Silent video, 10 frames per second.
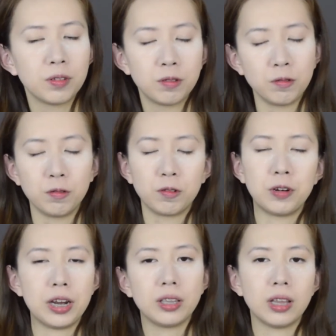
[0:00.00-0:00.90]
to
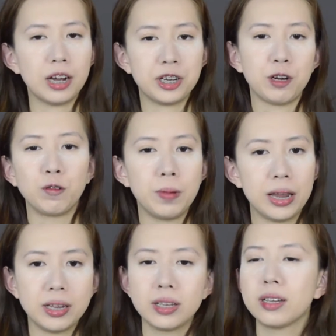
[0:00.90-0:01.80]
create the eyeshadow
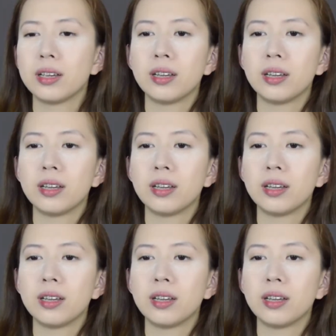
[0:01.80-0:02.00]
base,